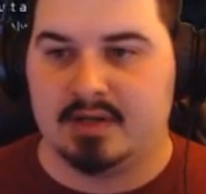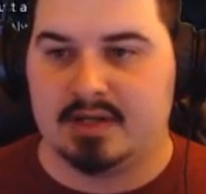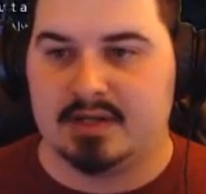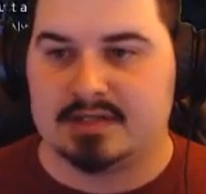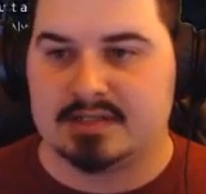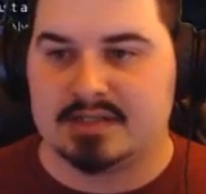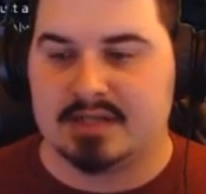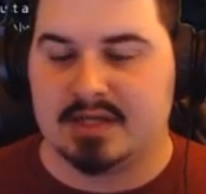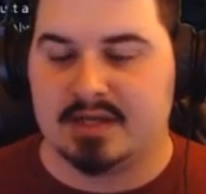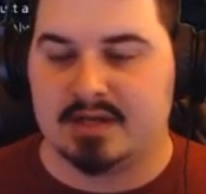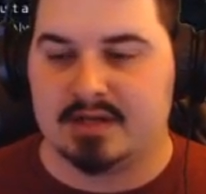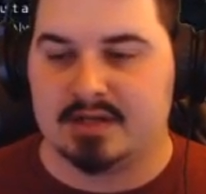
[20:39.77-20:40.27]

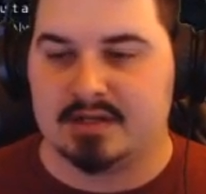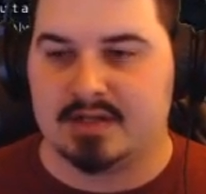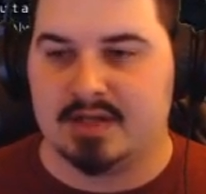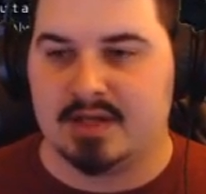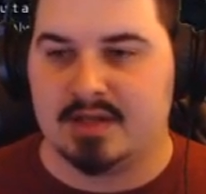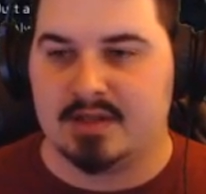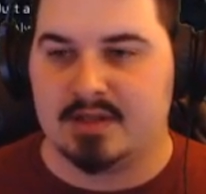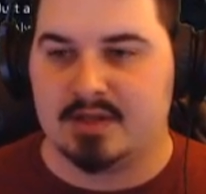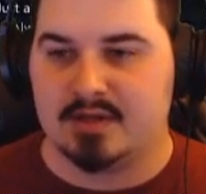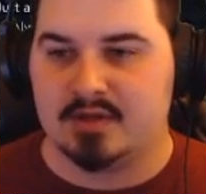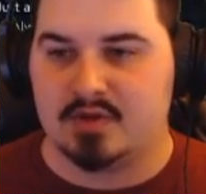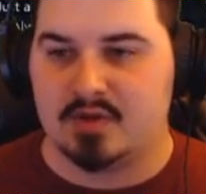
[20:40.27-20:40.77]
Can't slot
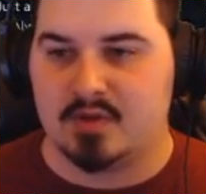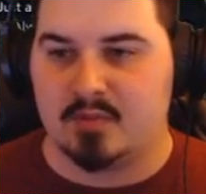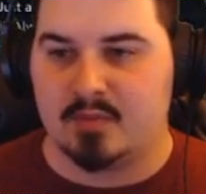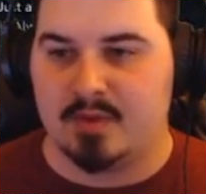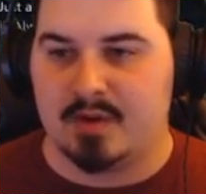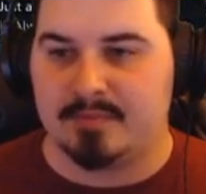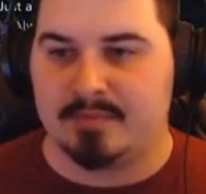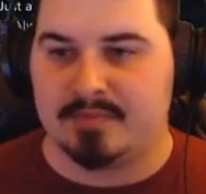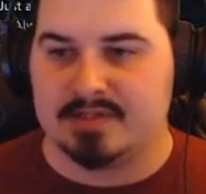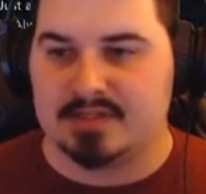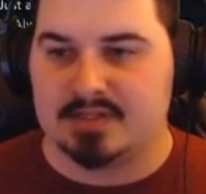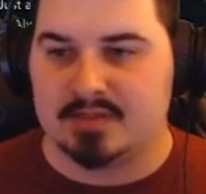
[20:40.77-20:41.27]
into anything into the
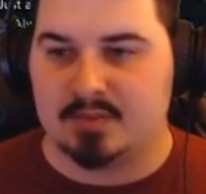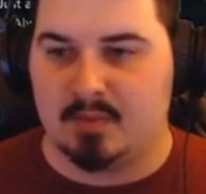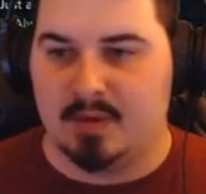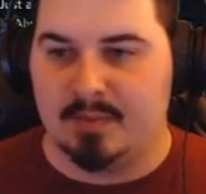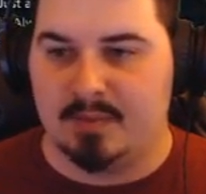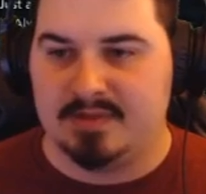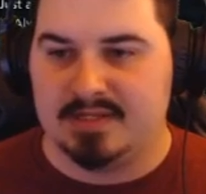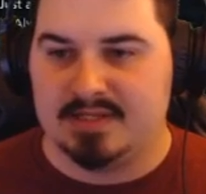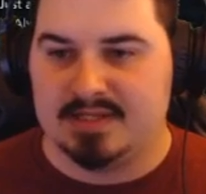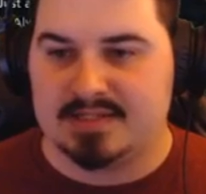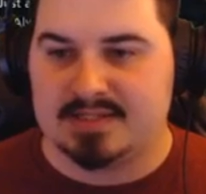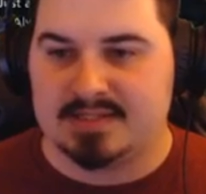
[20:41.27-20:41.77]
weapons. The
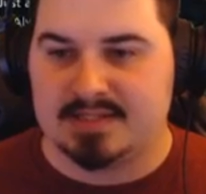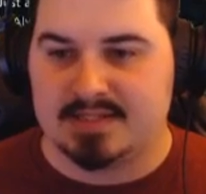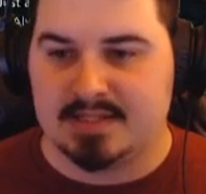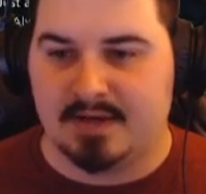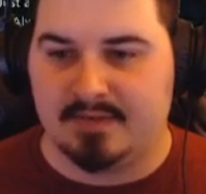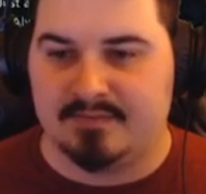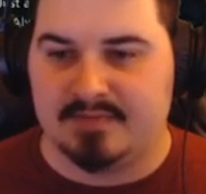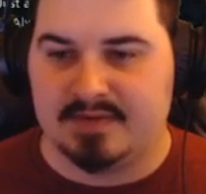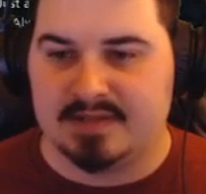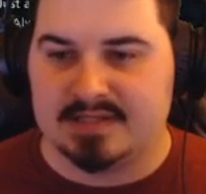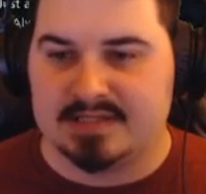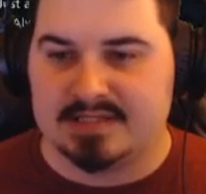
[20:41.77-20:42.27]
weapon
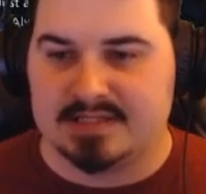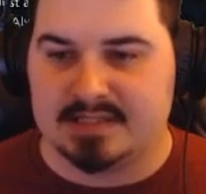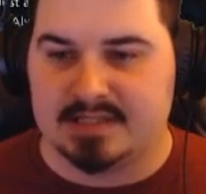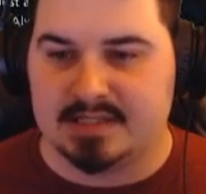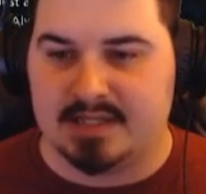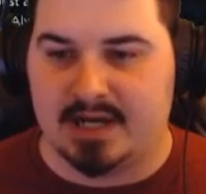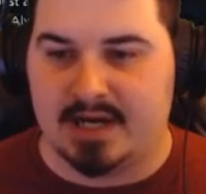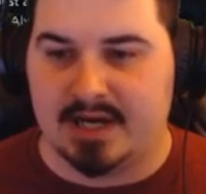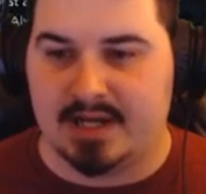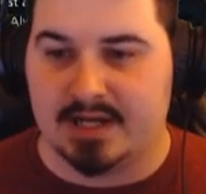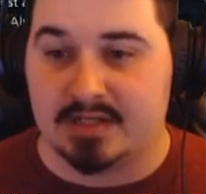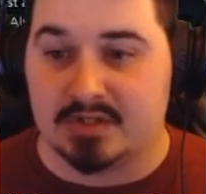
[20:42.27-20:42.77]
itself is
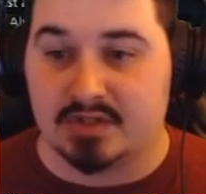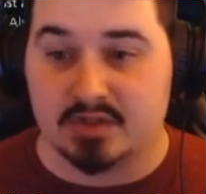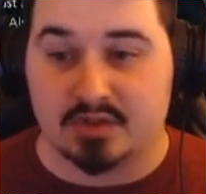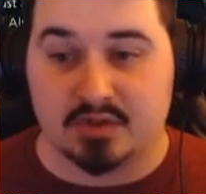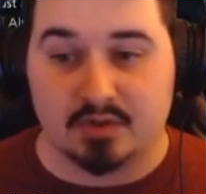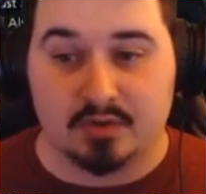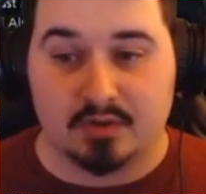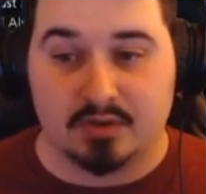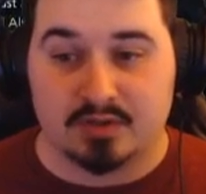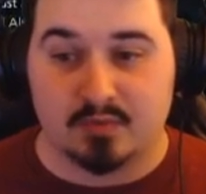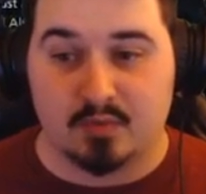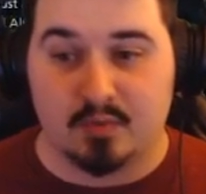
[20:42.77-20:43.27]
not as
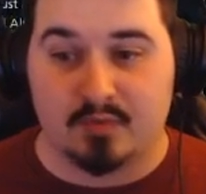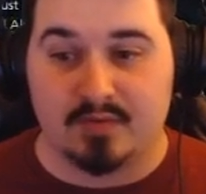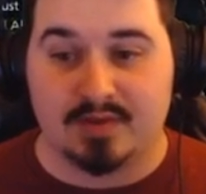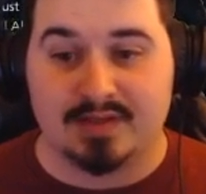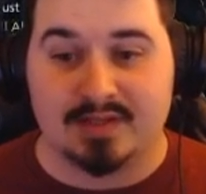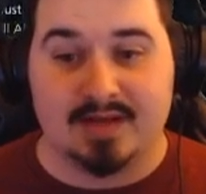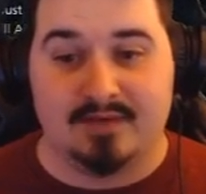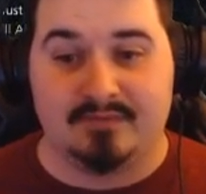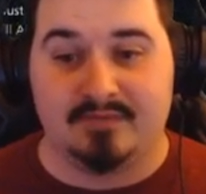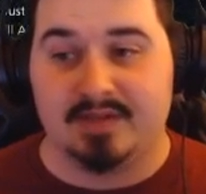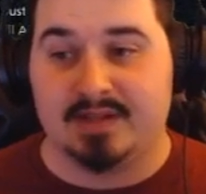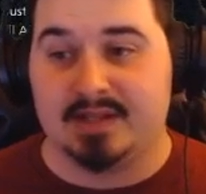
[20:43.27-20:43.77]
good as what
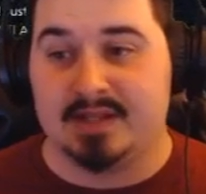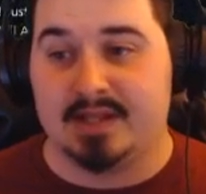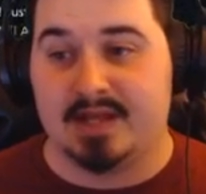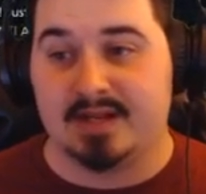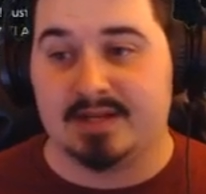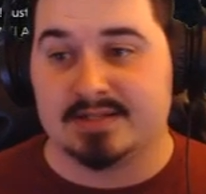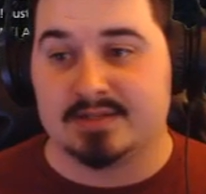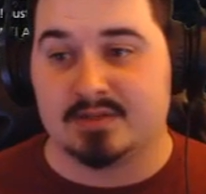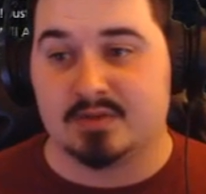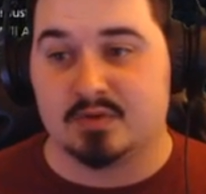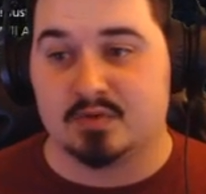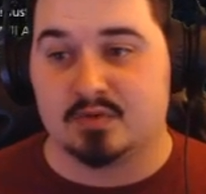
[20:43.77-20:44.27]
we, definitely
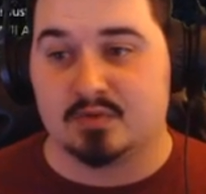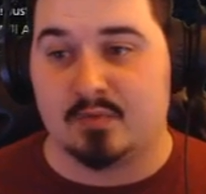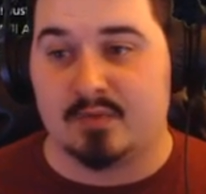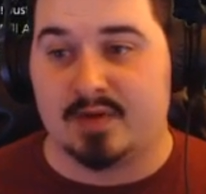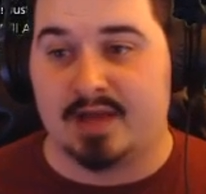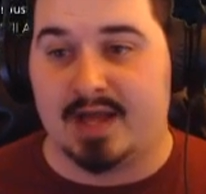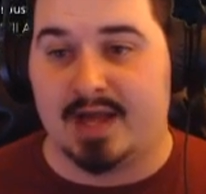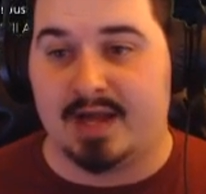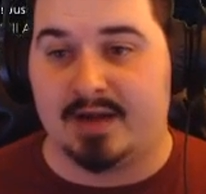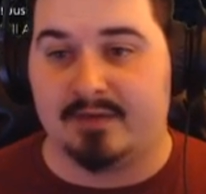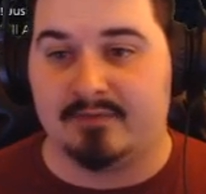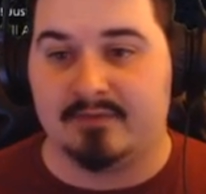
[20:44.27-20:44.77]
not as good as what
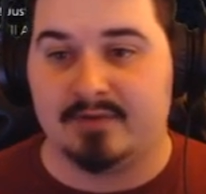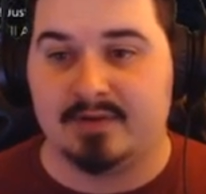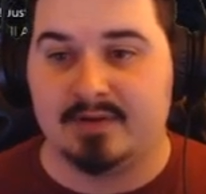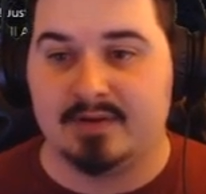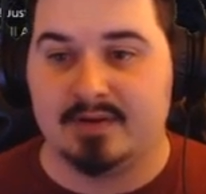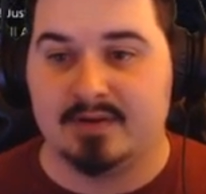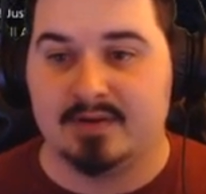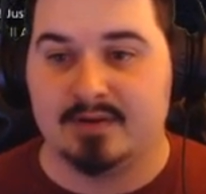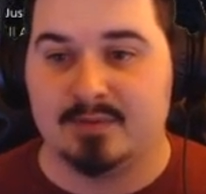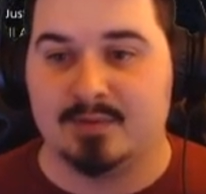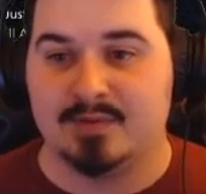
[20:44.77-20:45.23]
we have.